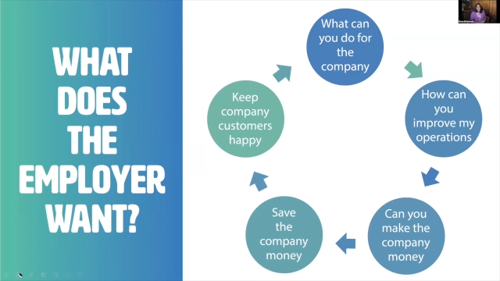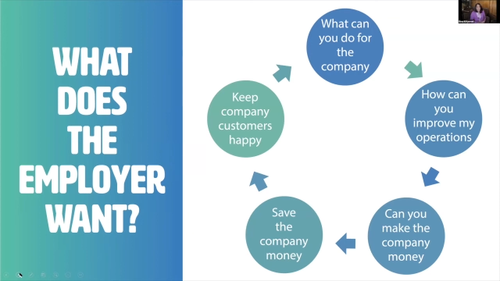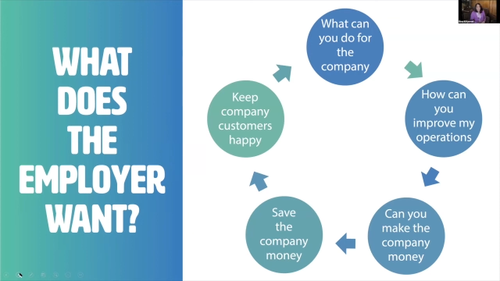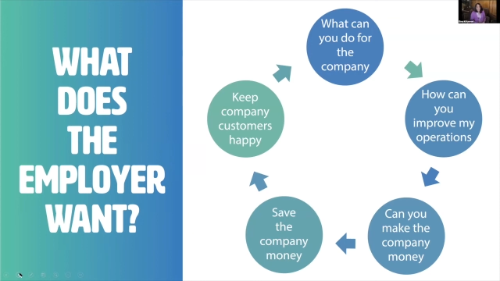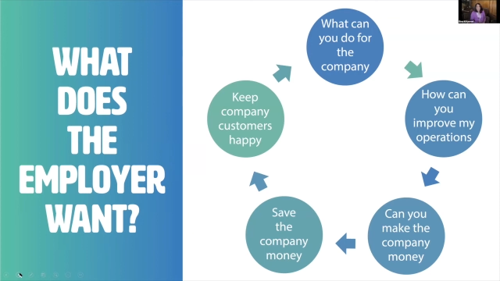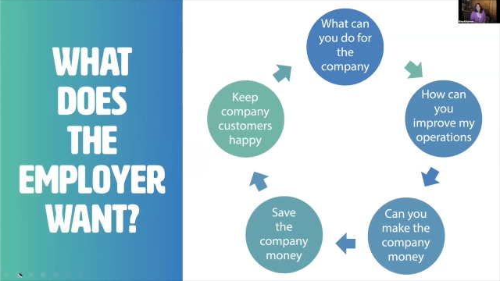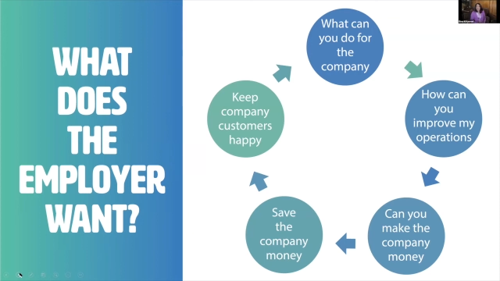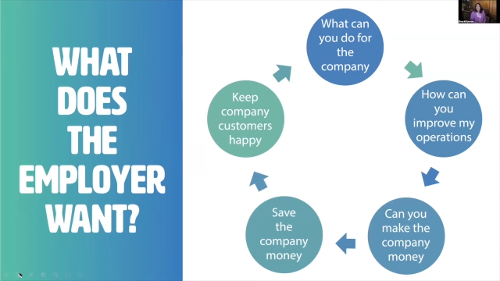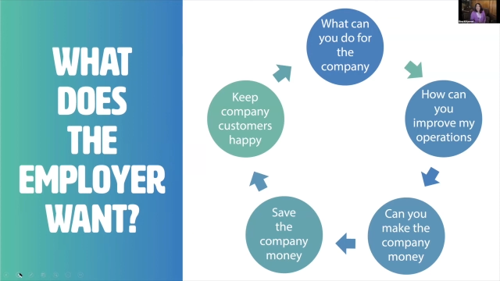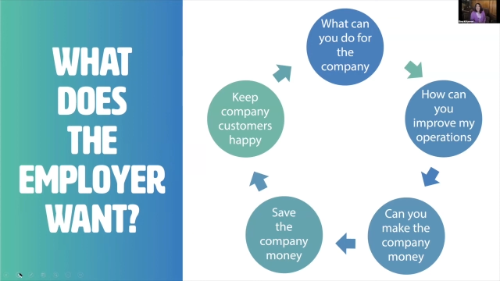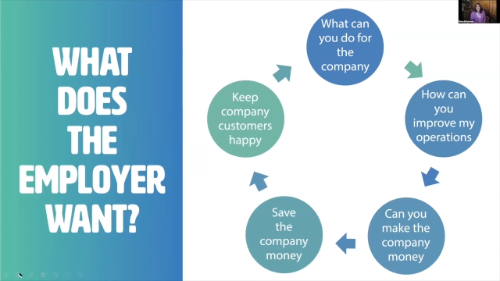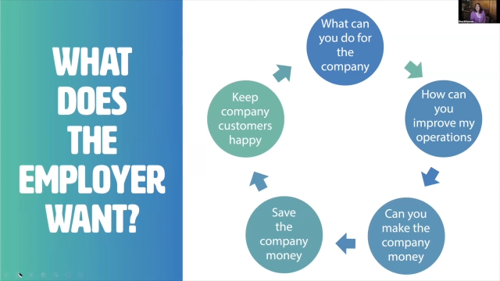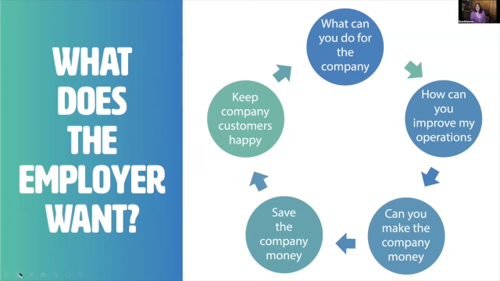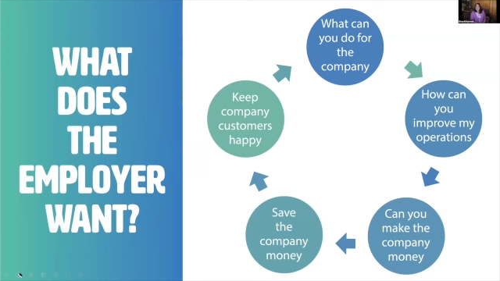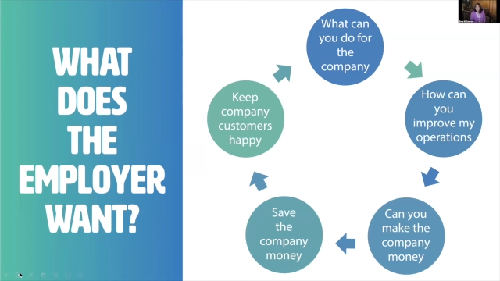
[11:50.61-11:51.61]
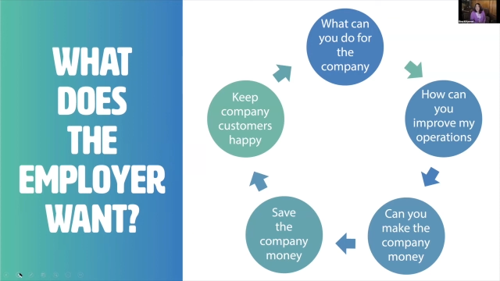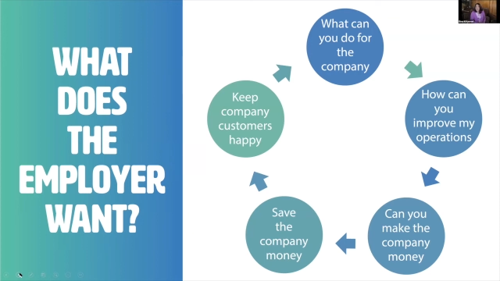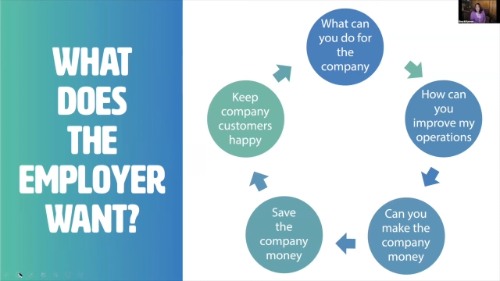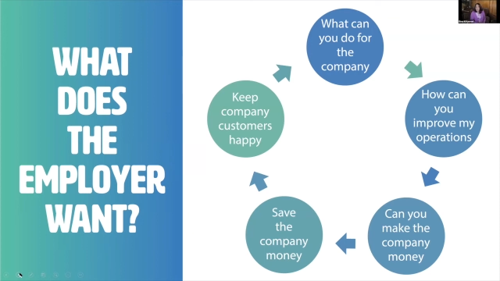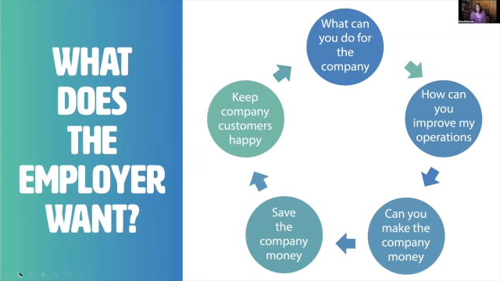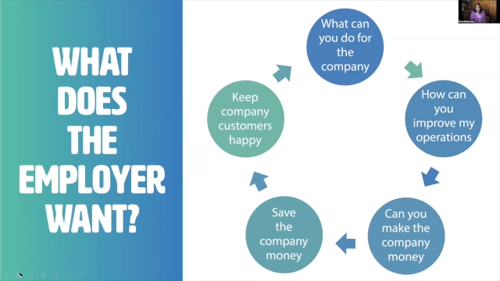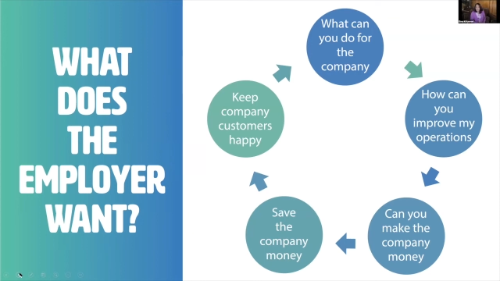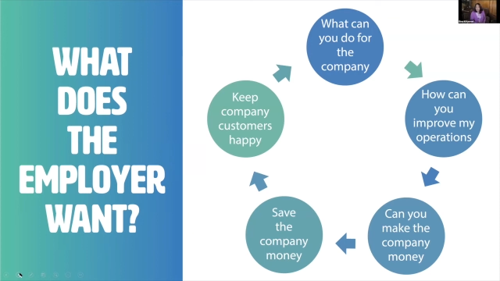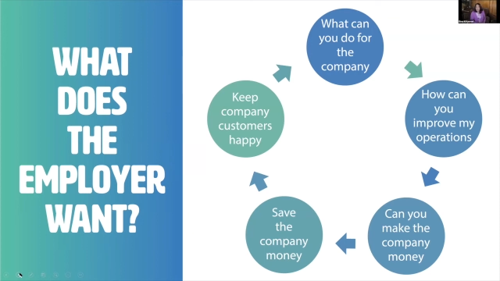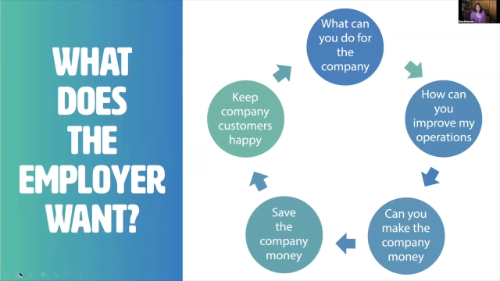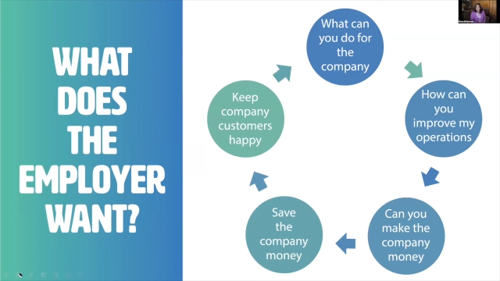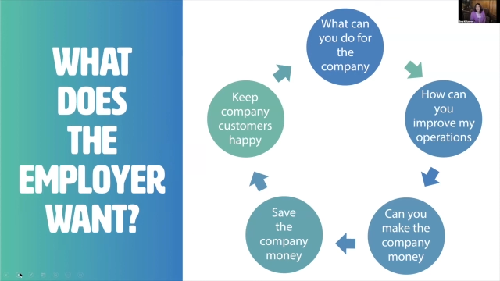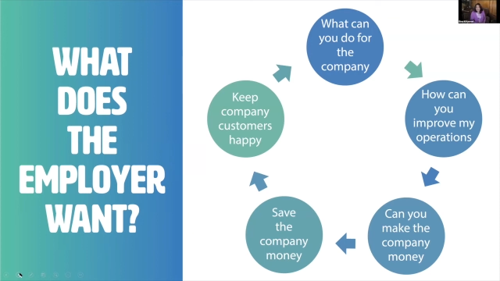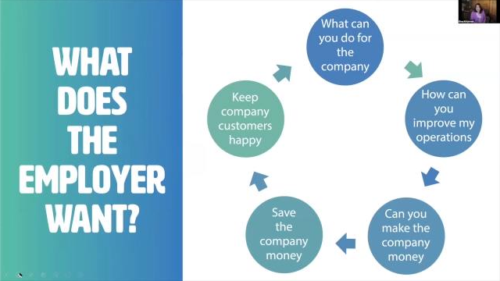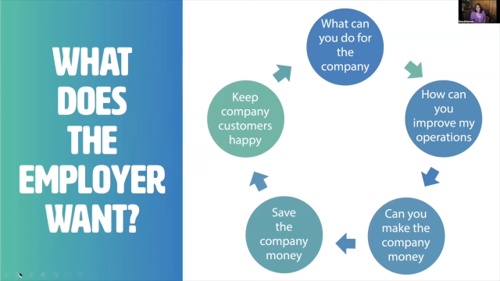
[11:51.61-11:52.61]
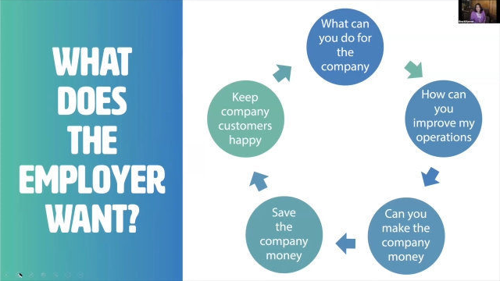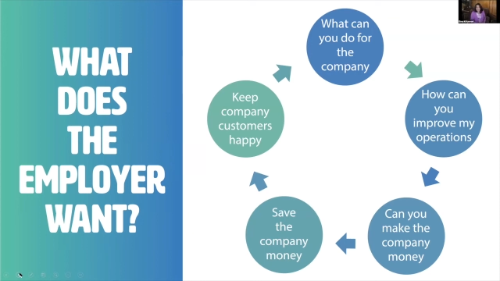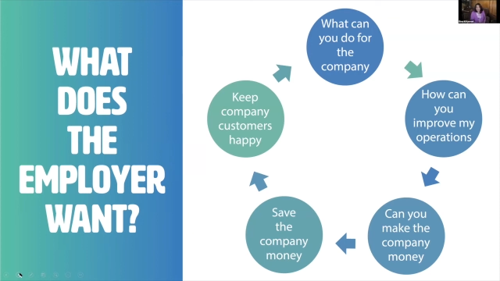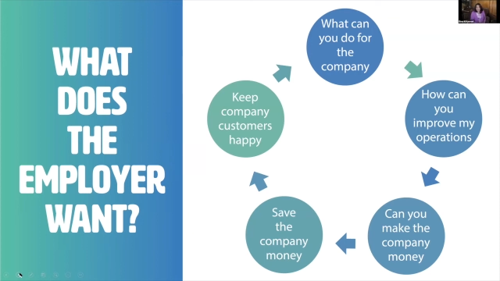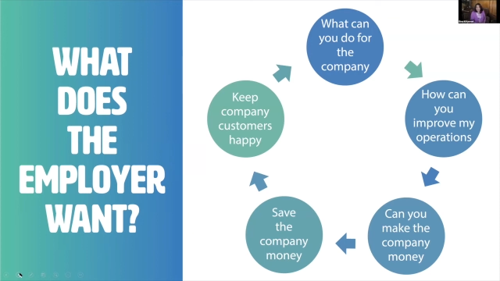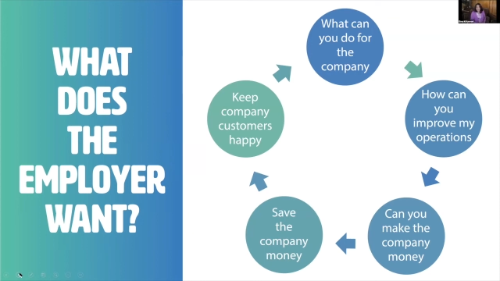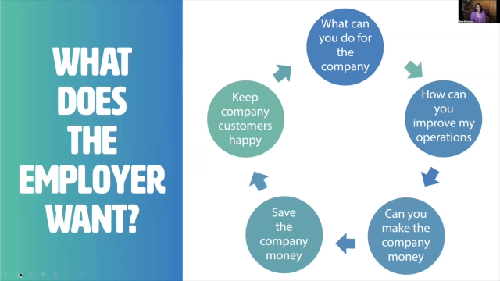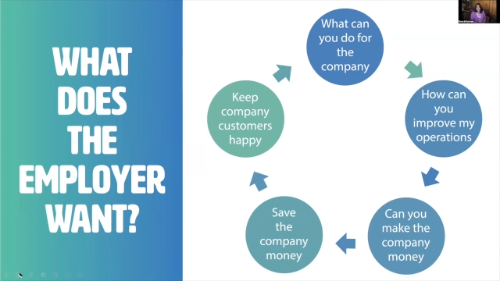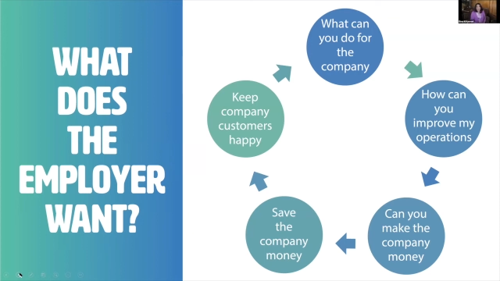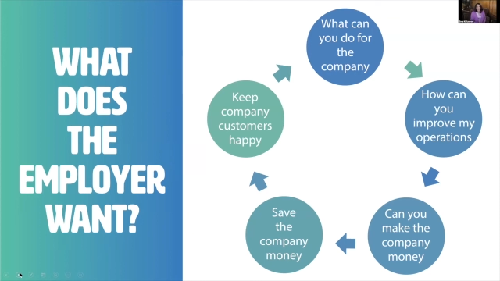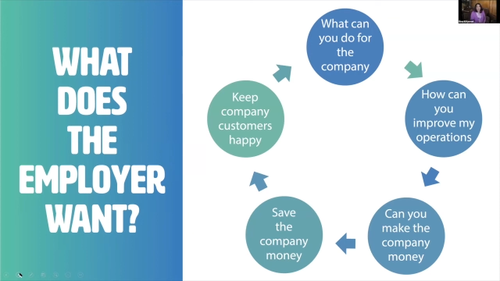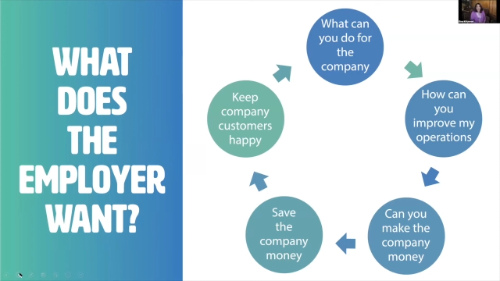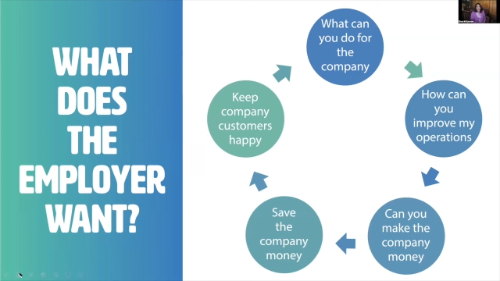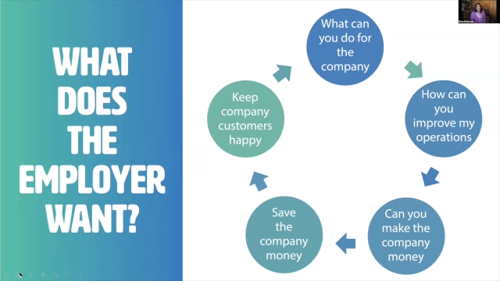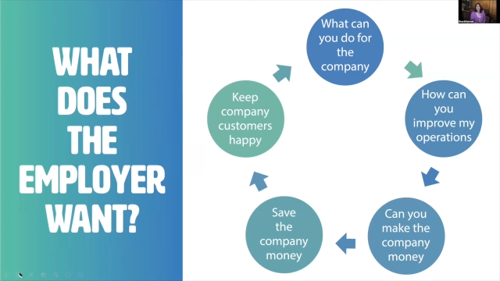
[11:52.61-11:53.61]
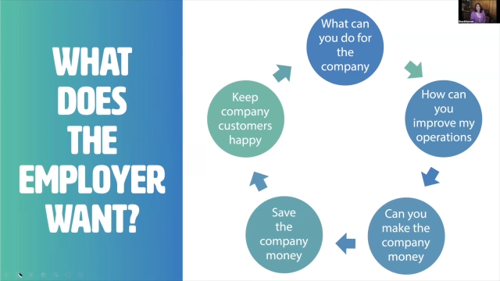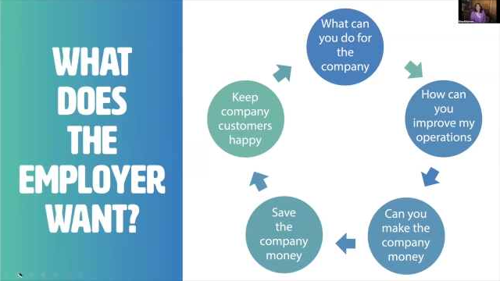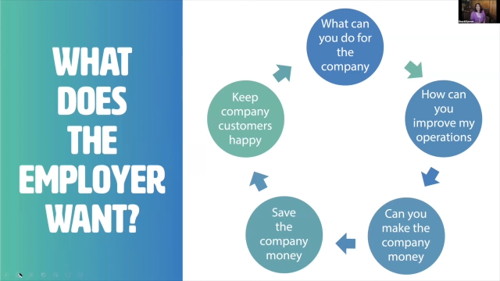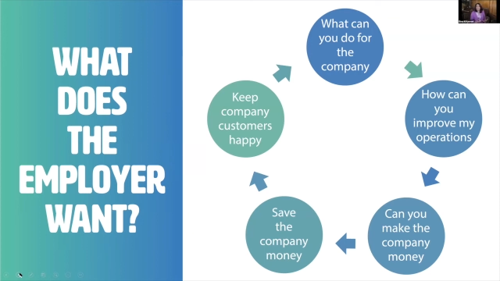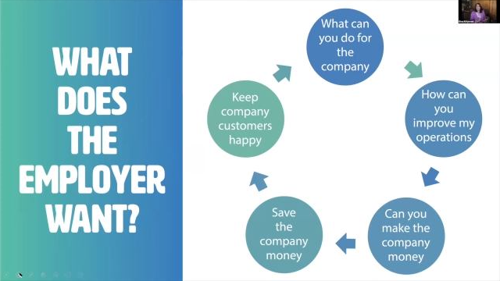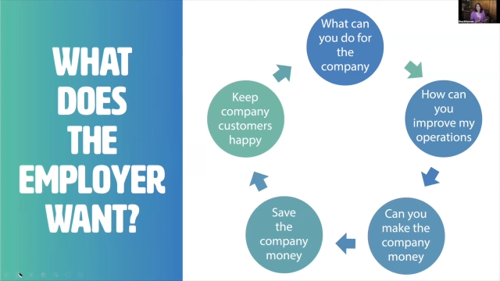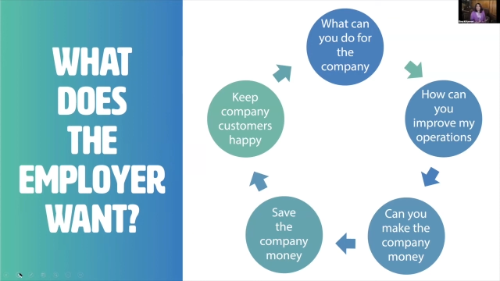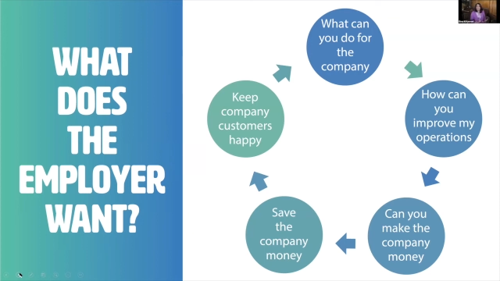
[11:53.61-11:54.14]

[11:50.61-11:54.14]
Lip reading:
No face is visible, so there are no lips to read.